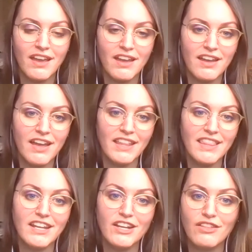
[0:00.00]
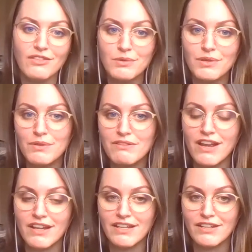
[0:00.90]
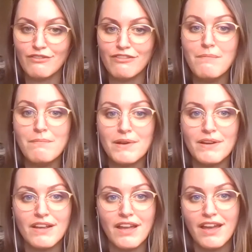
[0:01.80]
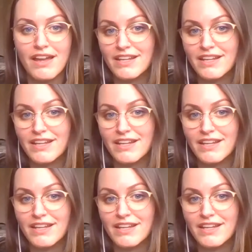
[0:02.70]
And then another one we ran in November,